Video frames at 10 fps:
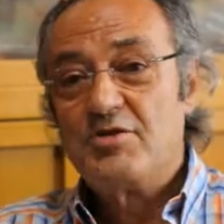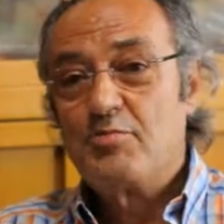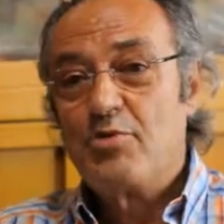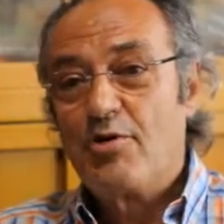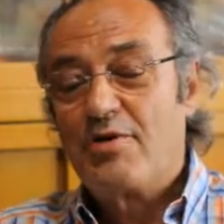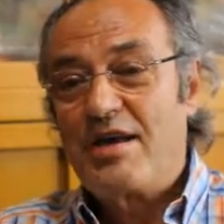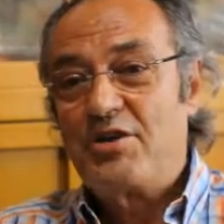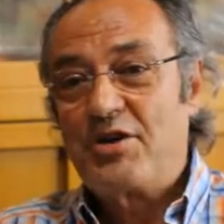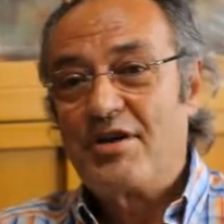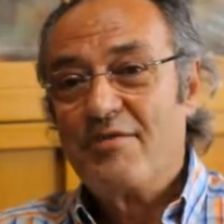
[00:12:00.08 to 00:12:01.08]

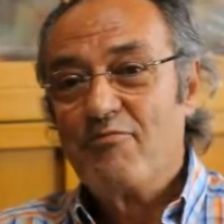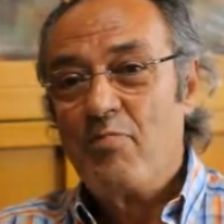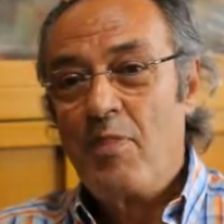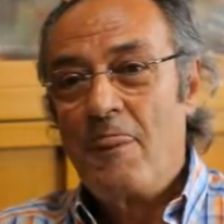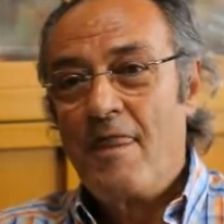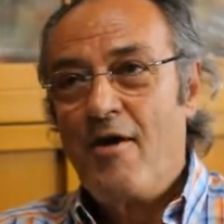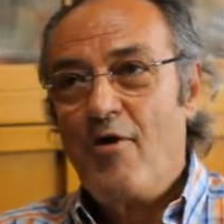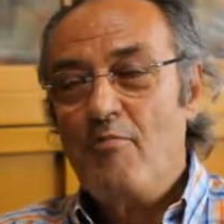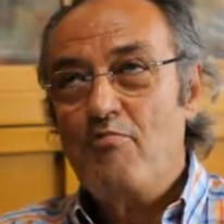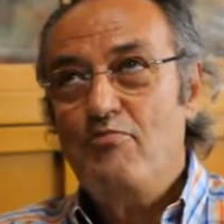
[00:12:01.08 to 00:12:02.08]

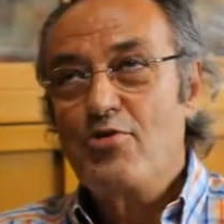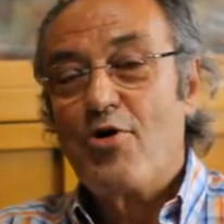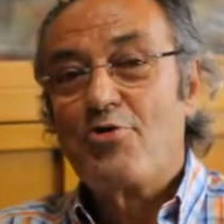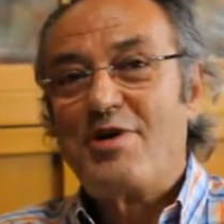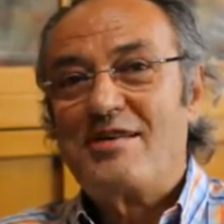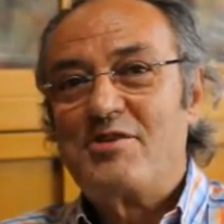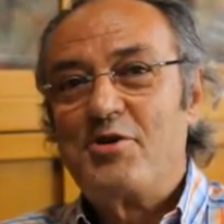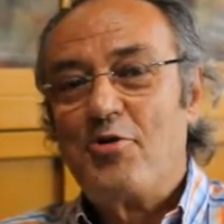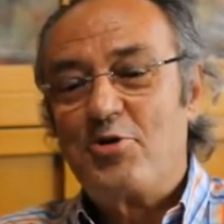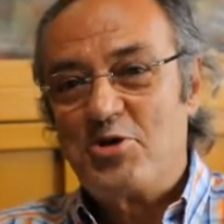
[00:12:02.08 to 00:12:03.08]

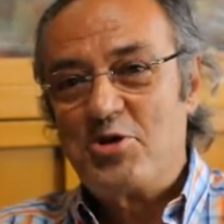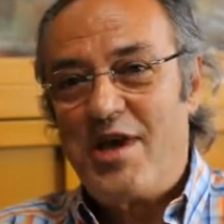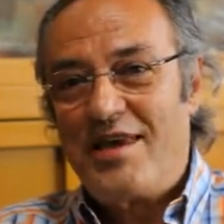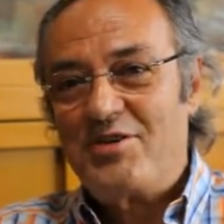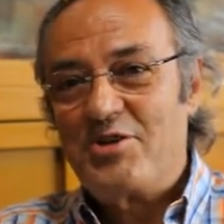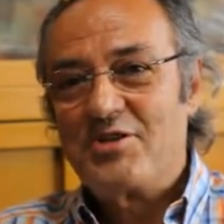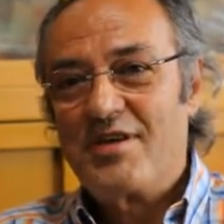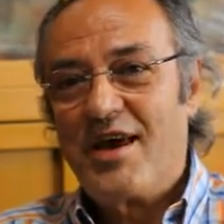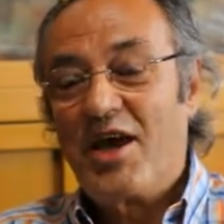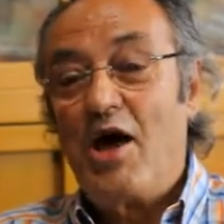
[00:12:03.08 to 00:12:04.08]
bureaucracy-originated
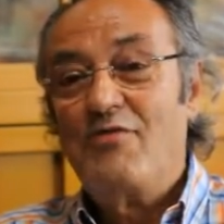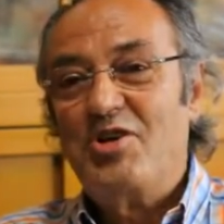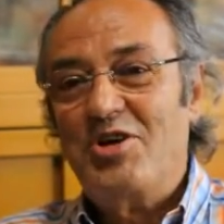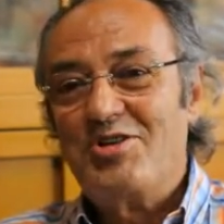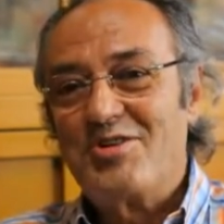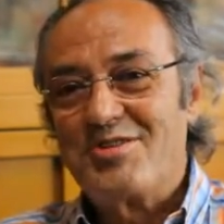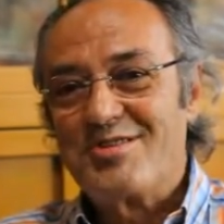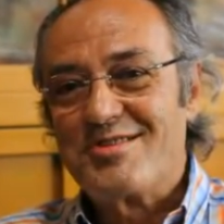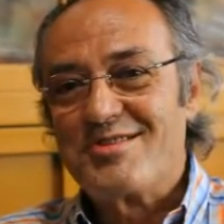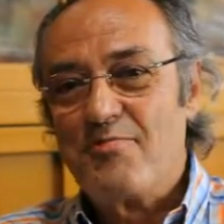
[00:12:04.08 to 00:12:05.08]

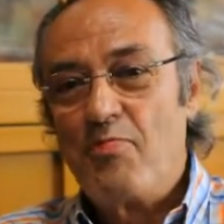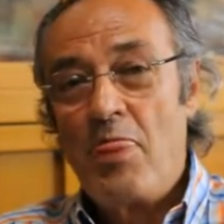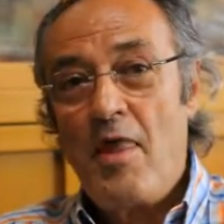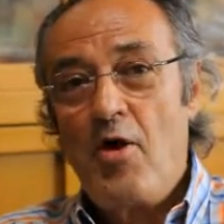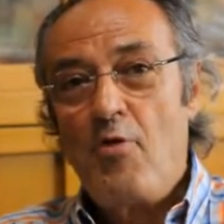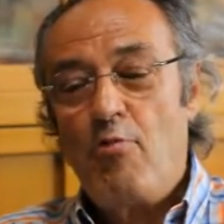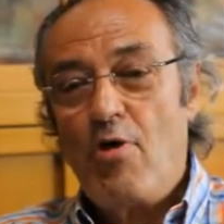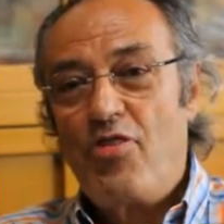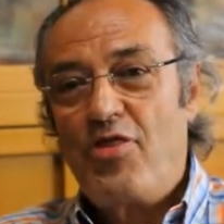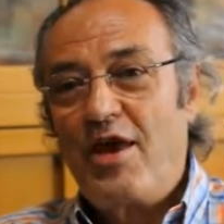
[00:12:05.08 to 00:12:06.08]
governors will
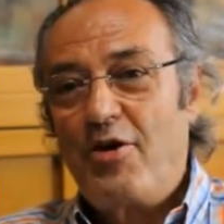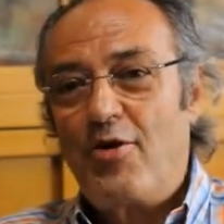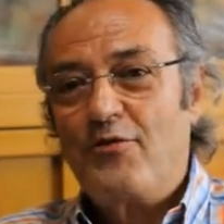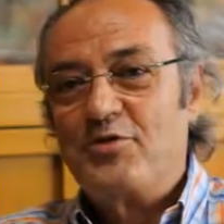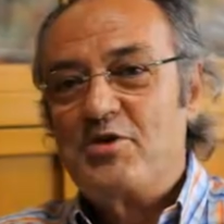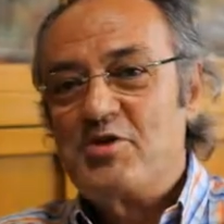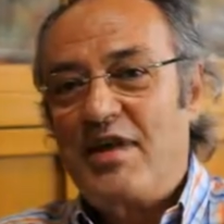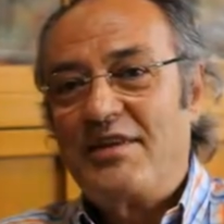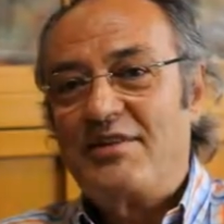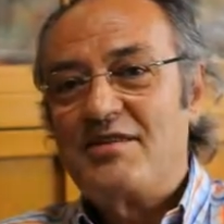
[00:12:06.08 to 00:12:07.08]
think of the
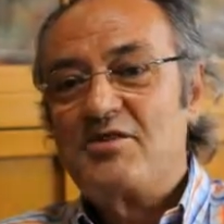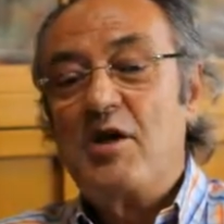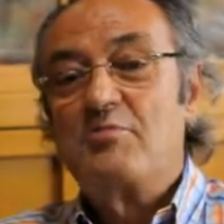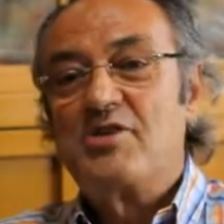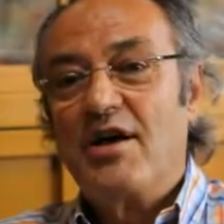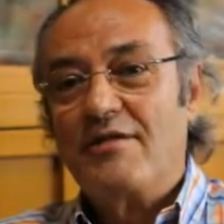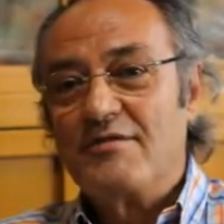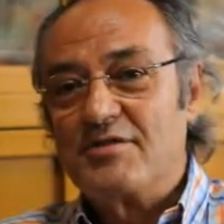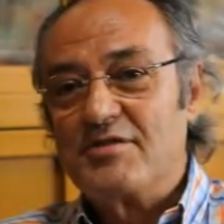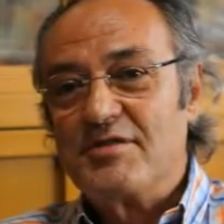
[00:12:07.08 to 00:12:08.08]
state as
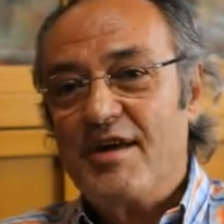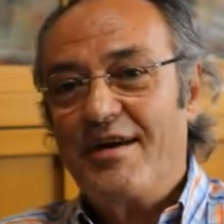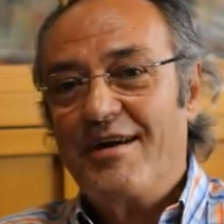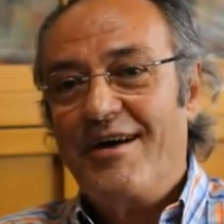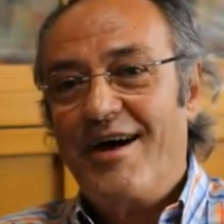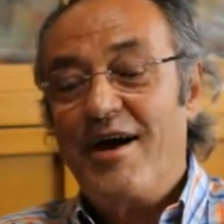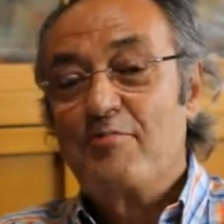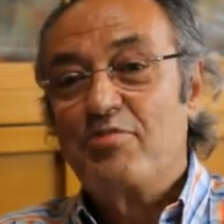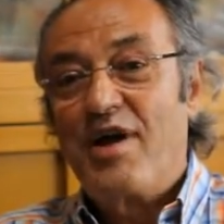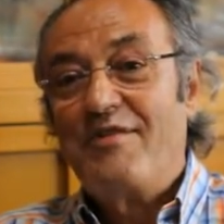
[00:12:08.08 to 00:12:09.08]
themselves and
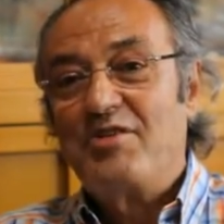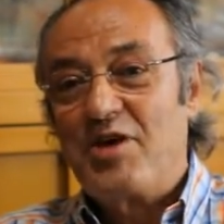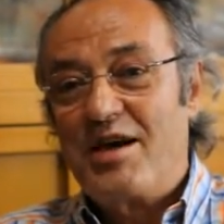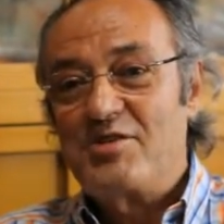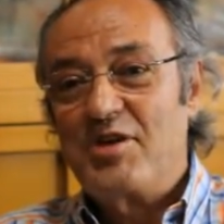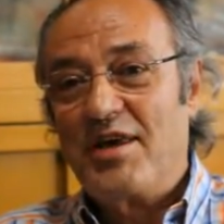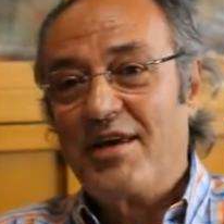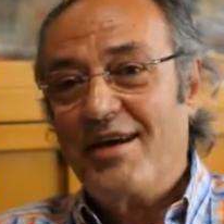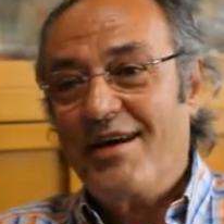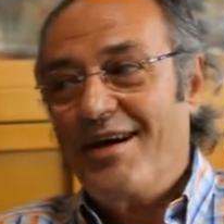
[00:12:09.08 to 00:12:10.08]
privatizing
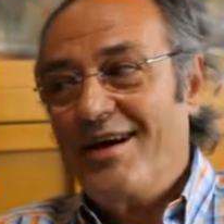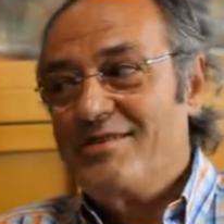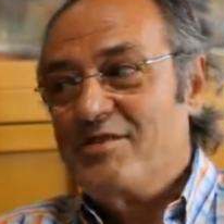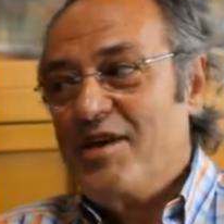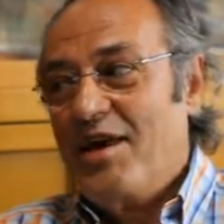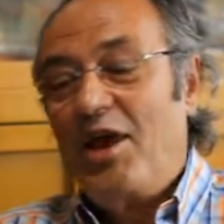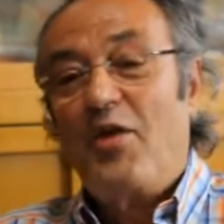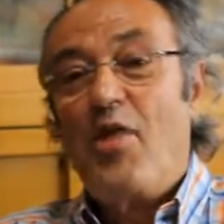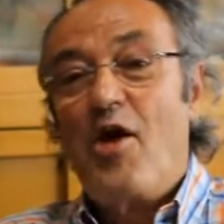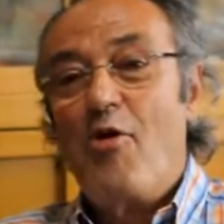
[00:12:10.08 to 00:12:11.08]
as
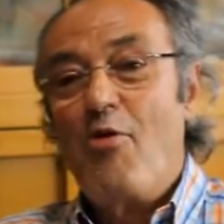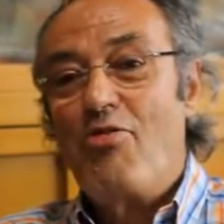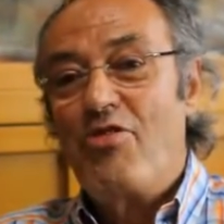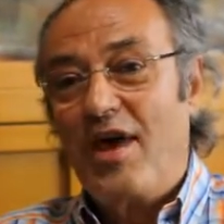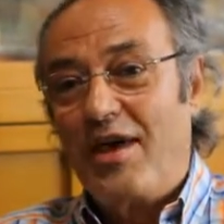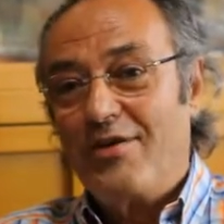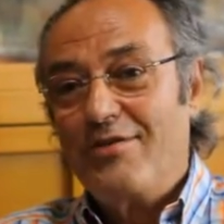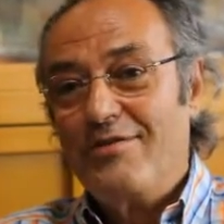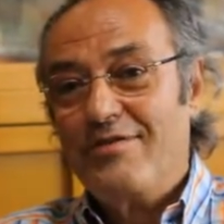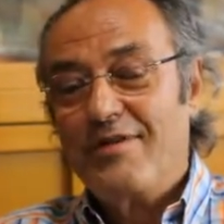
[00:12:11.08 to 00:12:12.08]
selling their own
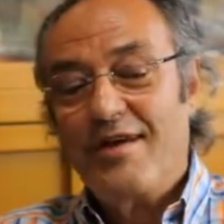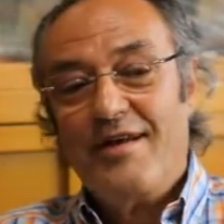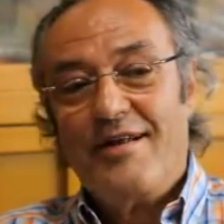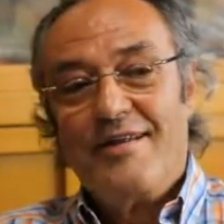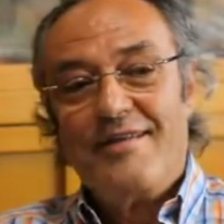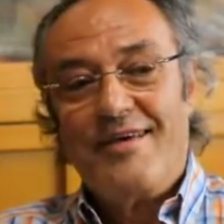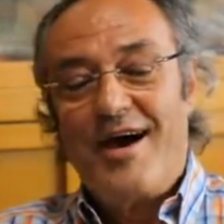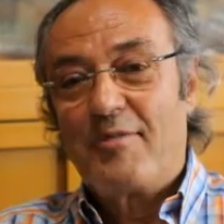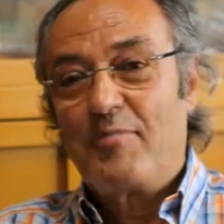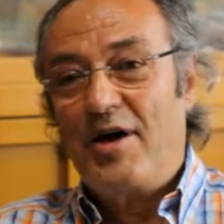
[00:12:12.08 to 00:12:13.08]
things. The
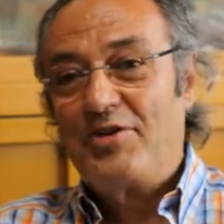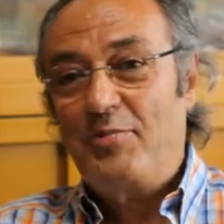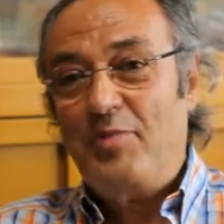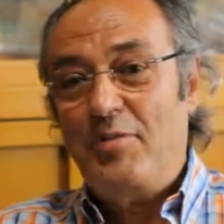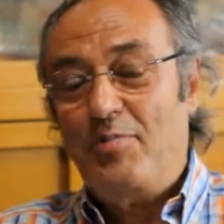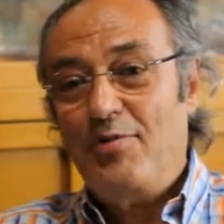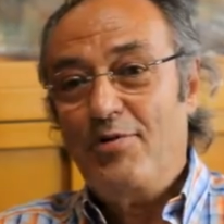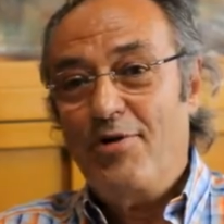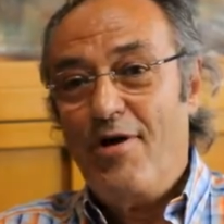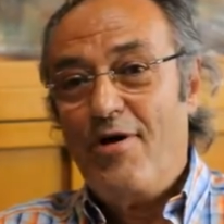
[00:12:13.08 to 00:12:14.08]
AK Party people